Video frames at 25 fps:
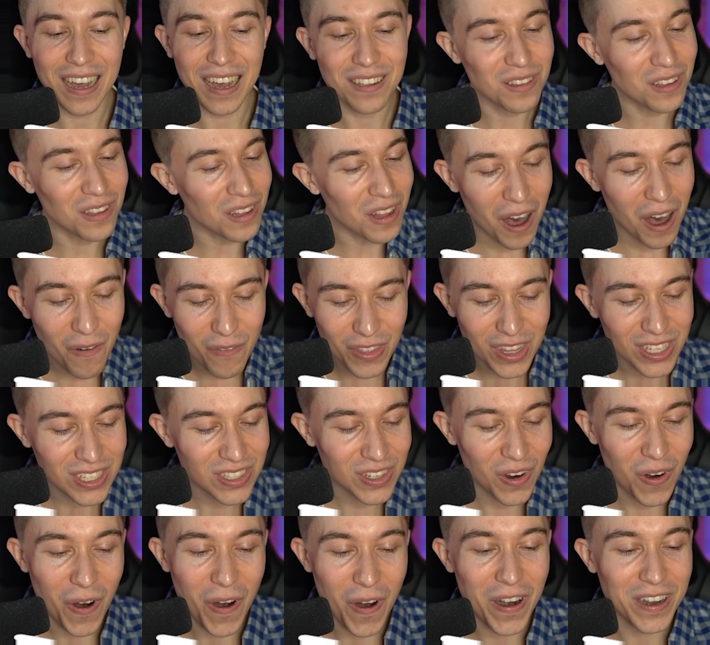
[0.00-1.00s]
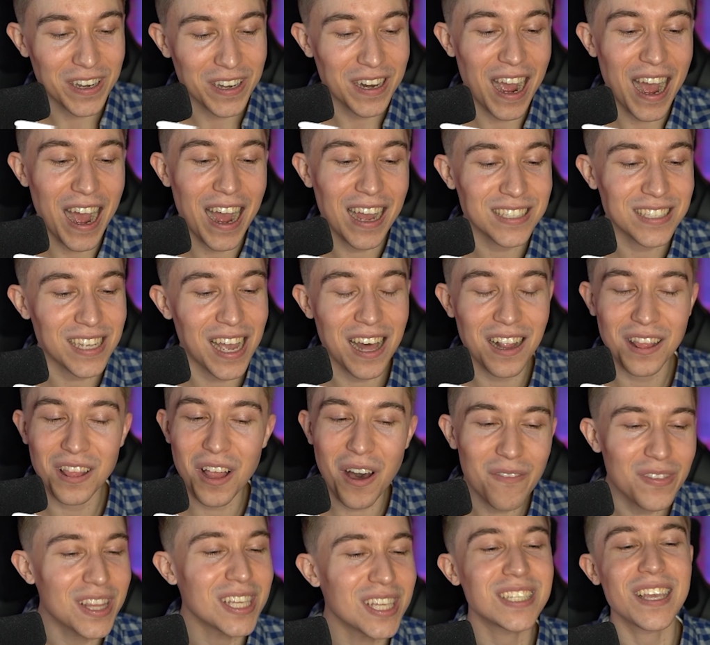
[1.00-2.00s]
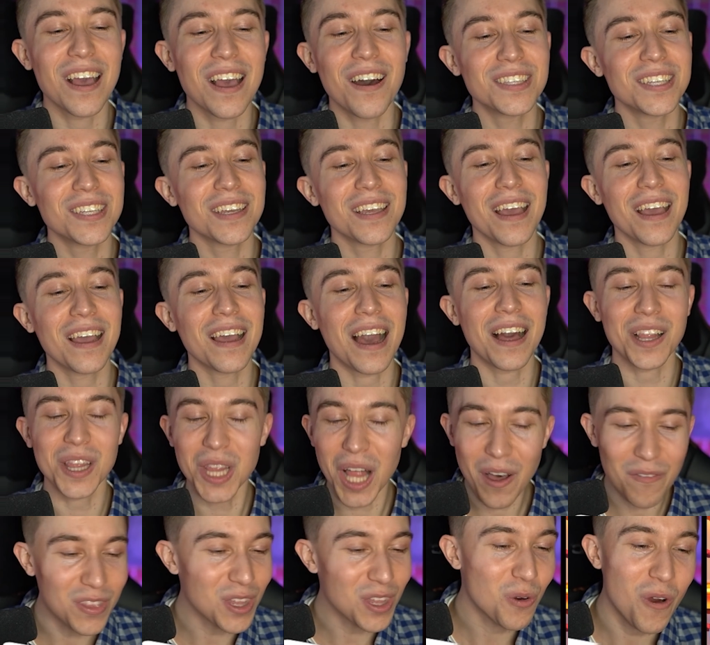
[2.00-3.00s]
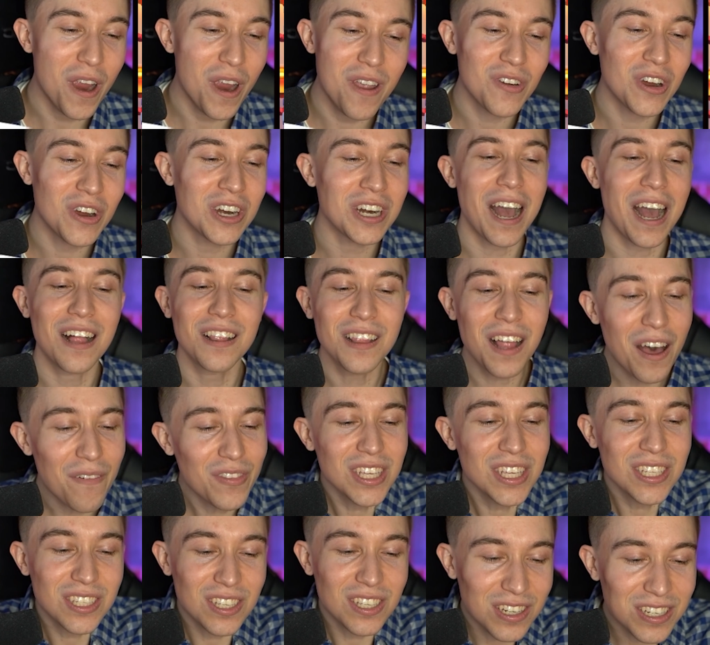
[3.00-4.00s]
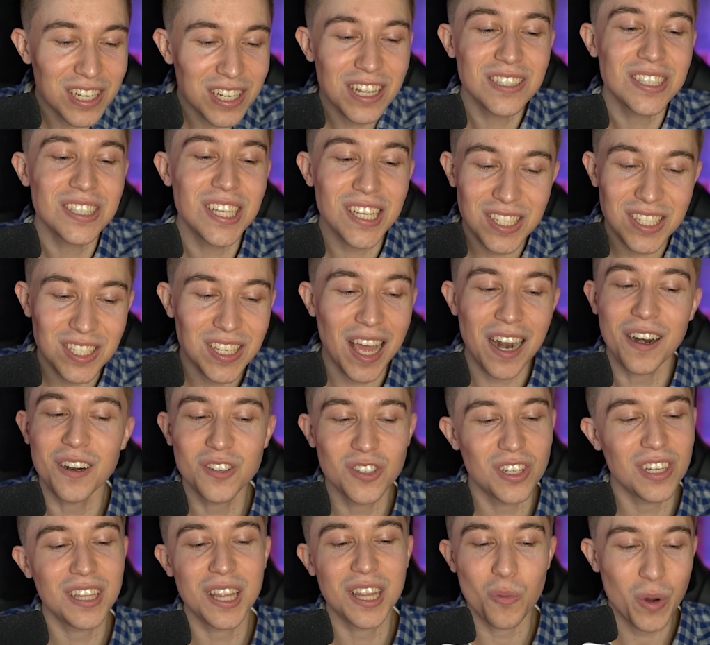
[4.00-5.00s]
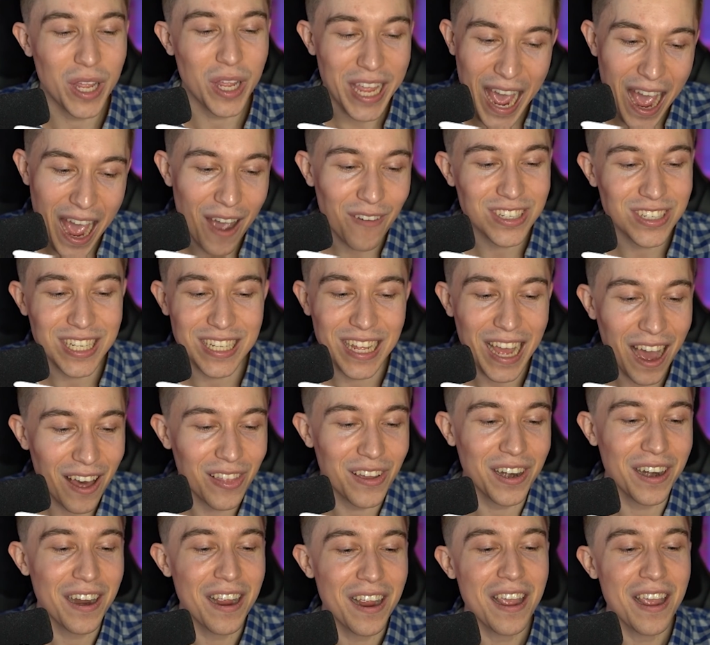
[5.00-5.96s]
I love this card, guys. I love the Skeleton King. I love the graveyard. I love the sadistic synergy that we have together